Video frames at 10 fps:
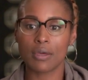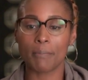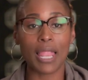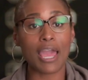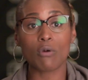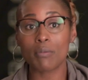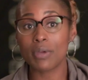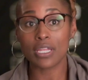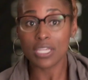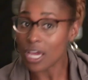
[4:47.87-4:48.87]
black
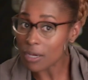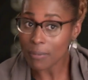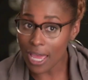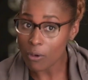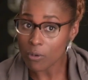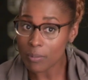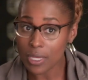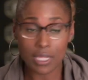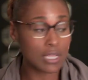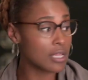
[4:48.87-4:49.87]
women, young black
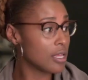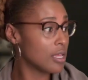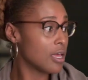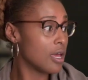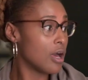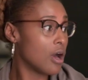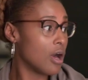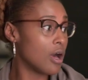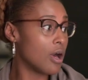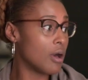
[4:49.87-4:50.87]
women,
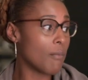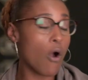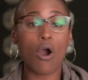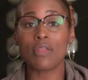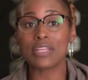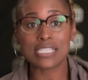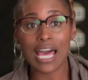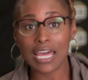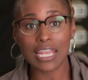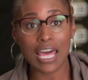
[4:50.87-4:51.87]
on the
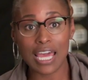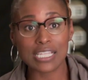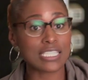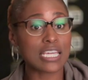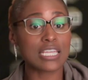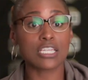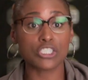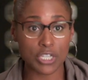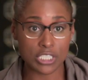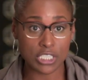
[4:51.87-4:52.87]
sidelines, in the
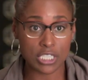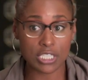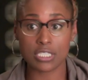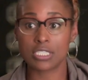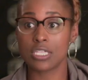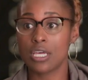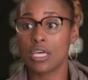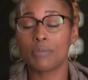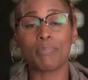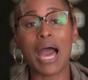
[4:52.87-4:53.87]
trenches,
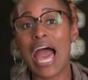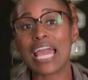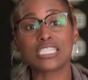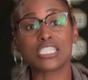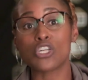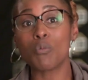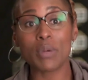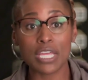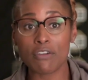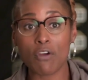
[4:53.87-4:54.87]
behind so
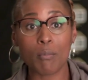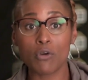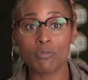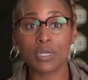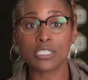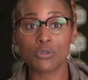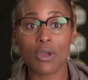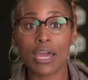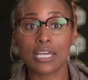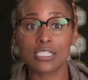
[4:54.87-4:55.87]
many of our movements
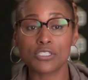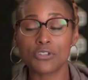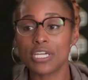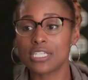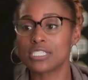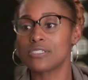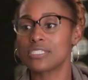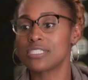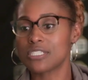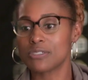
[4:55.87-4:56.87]
throughout history. And
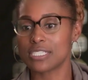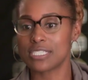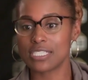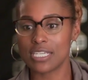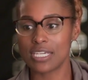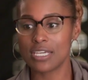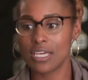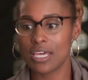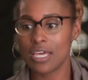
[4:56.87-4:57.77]
so to see